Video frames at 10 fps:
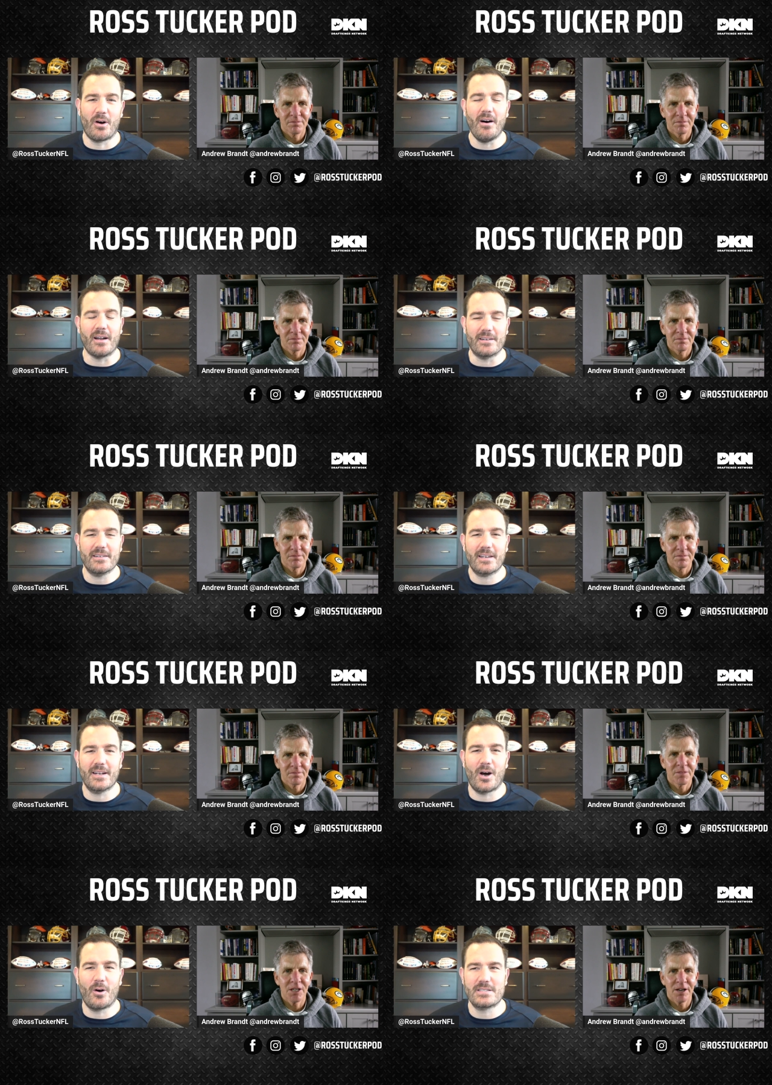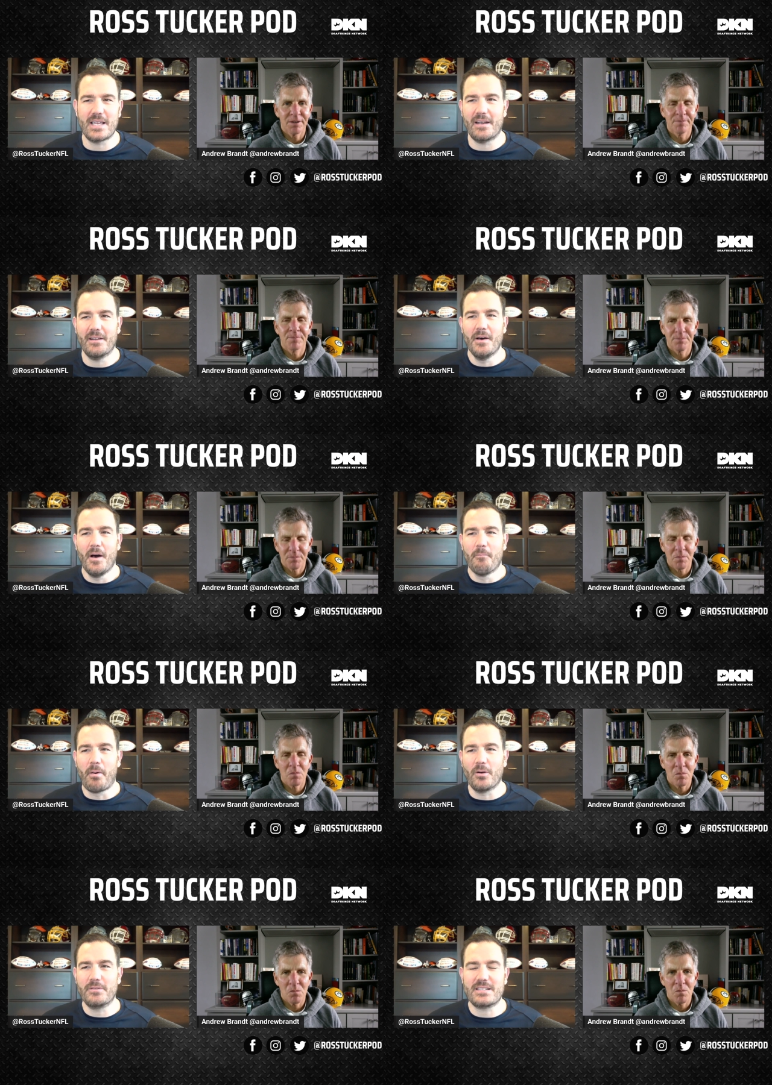Speaker 1: on, you know, yeah. is that
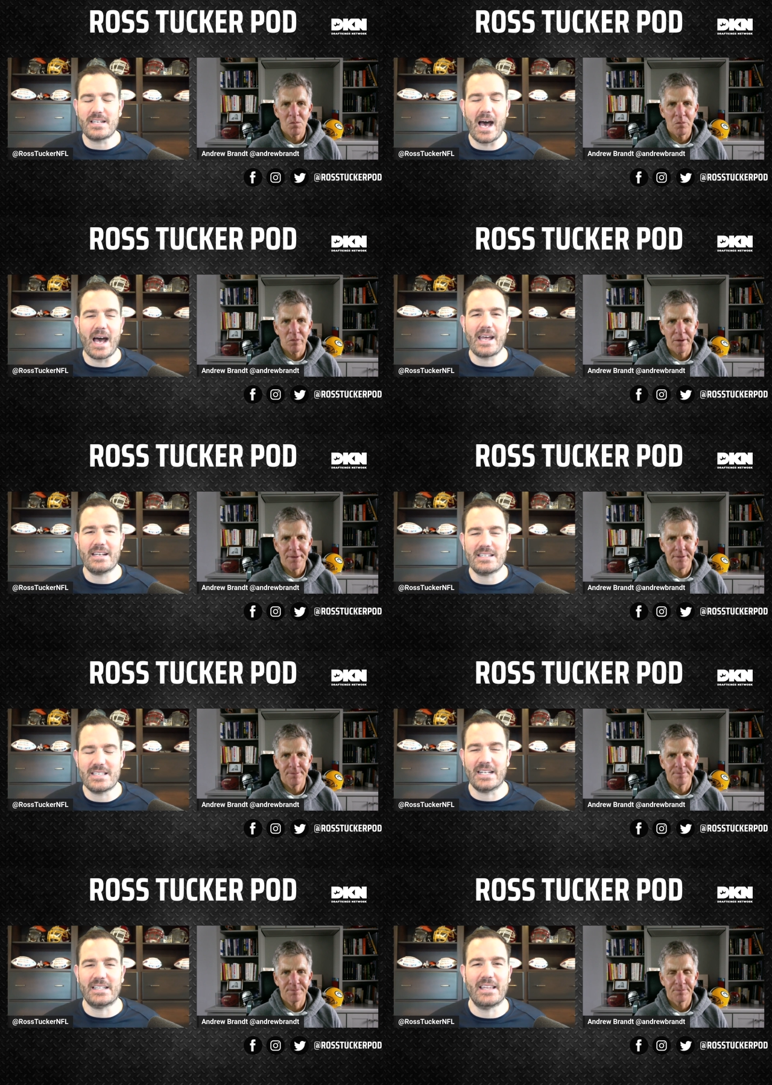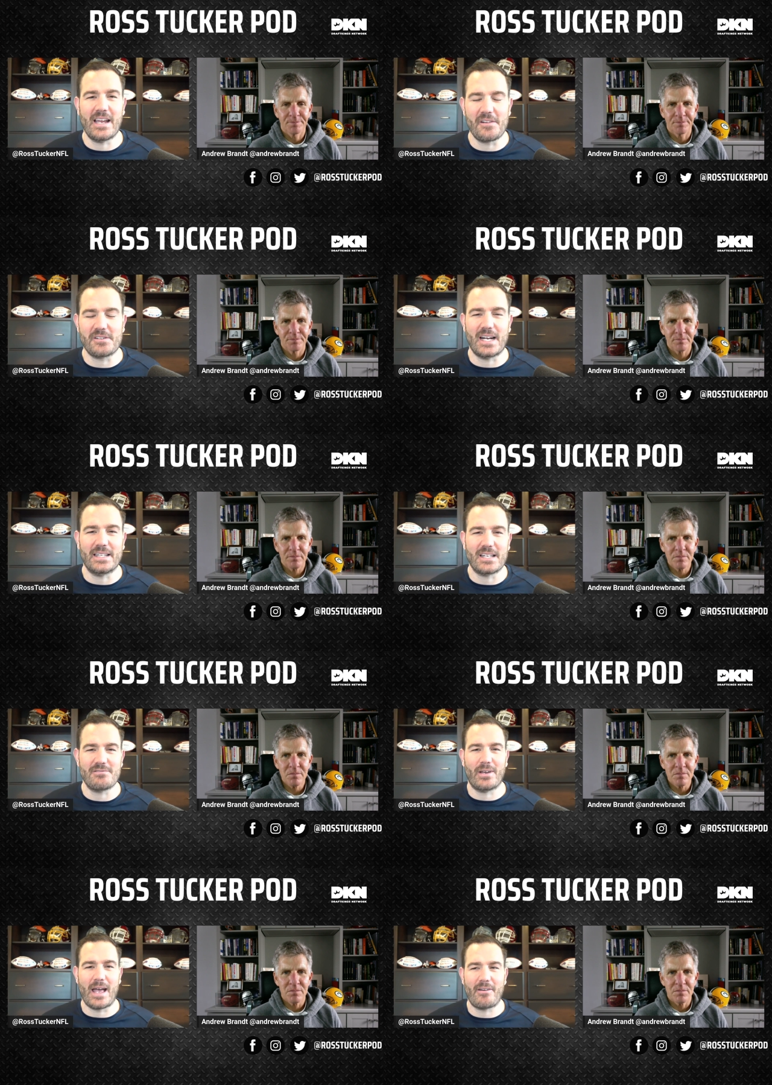both sides think that the other side doesn't
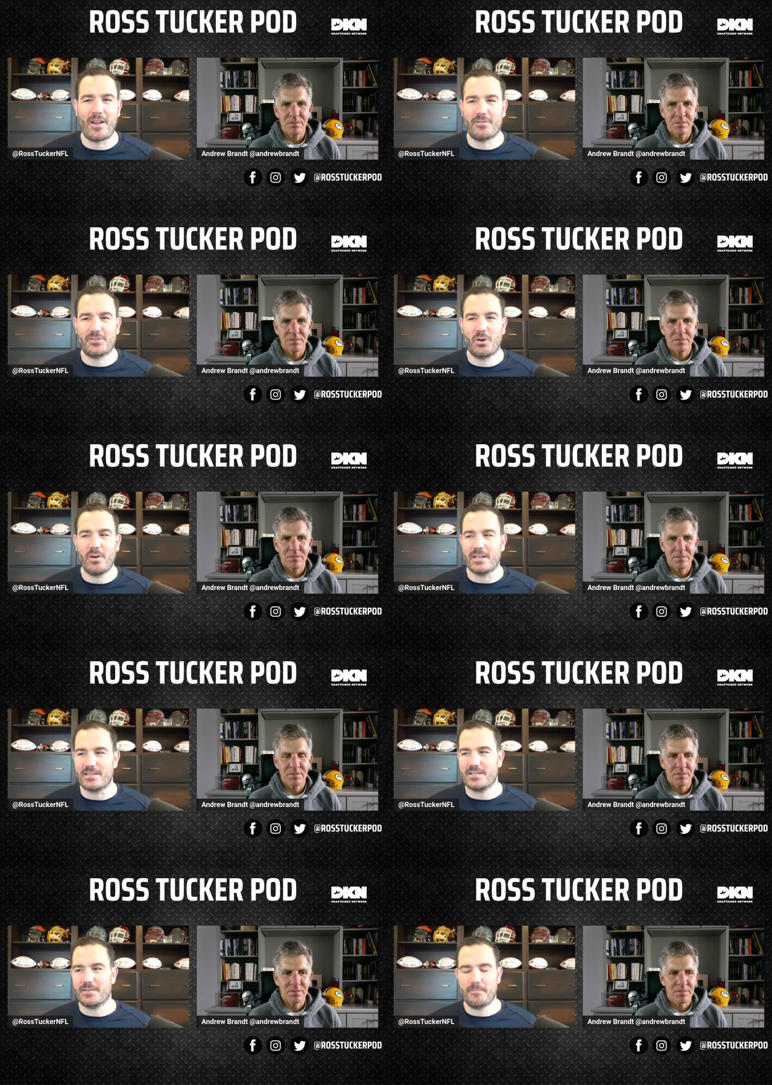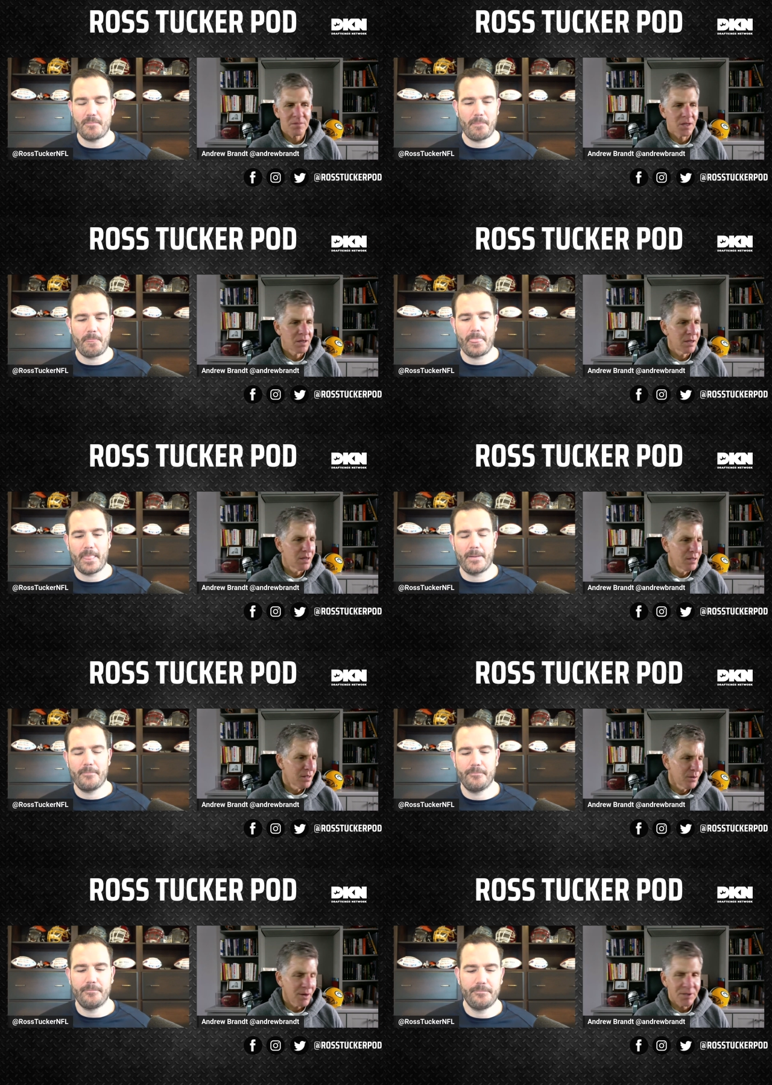really have any other choice.
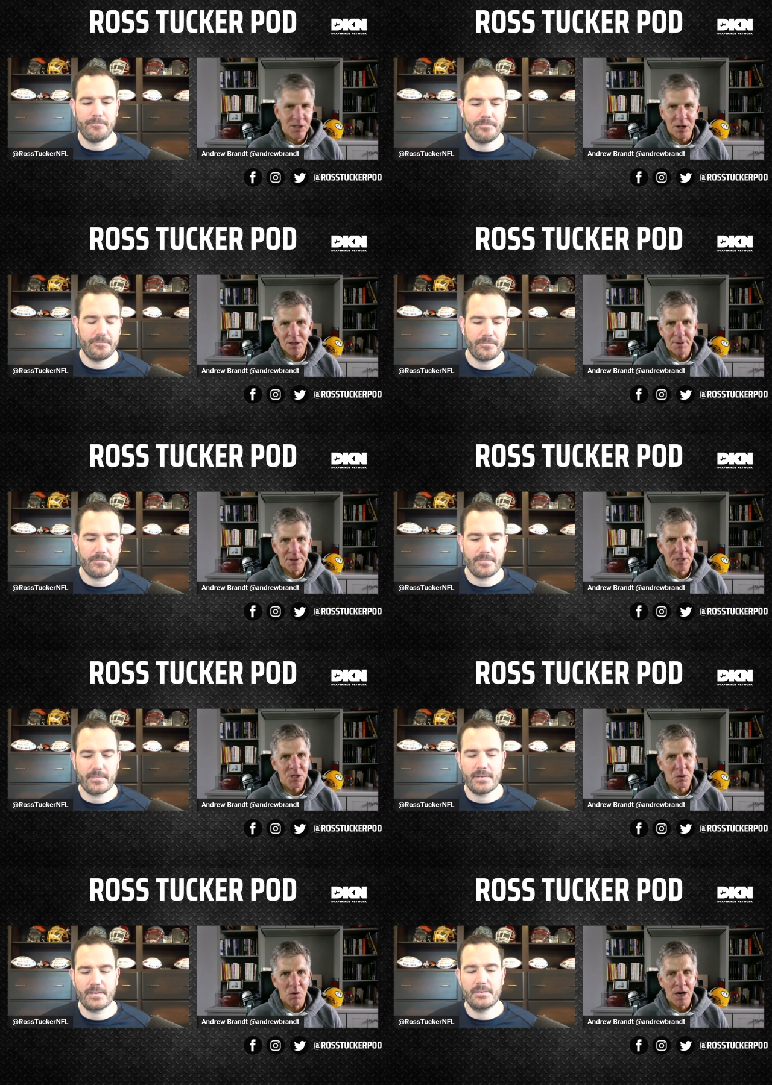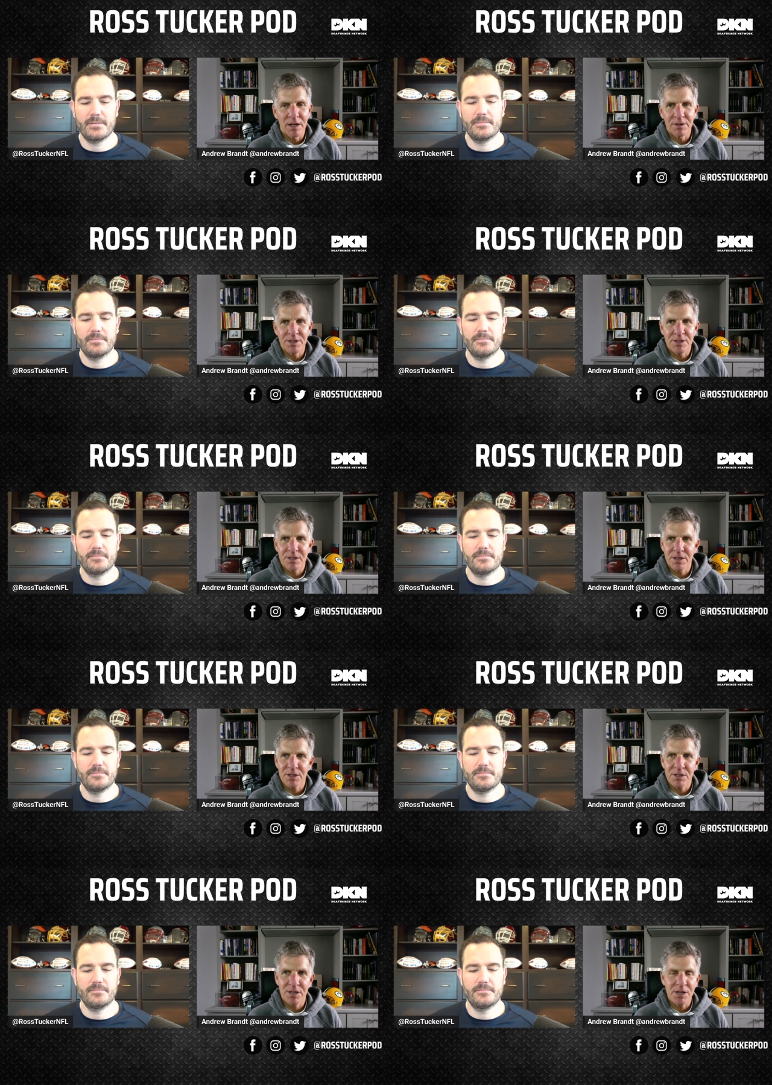
Speaker 2: We haven't talked about this in a while. This
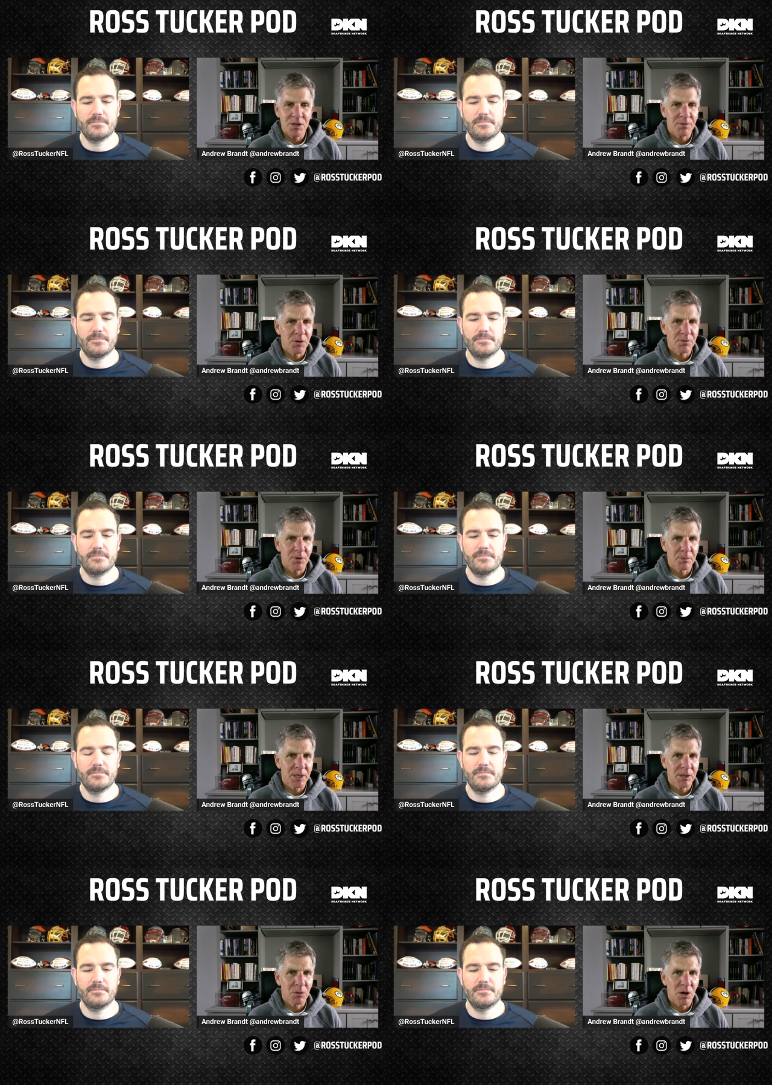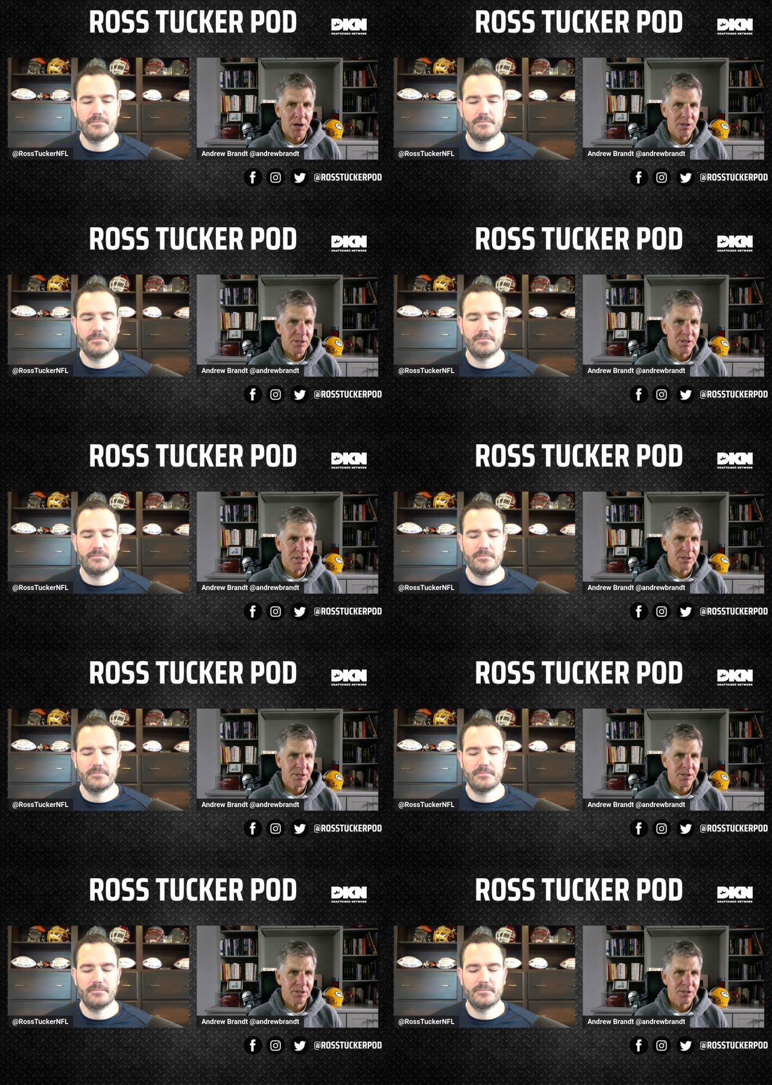this deja vu for me, Ross, is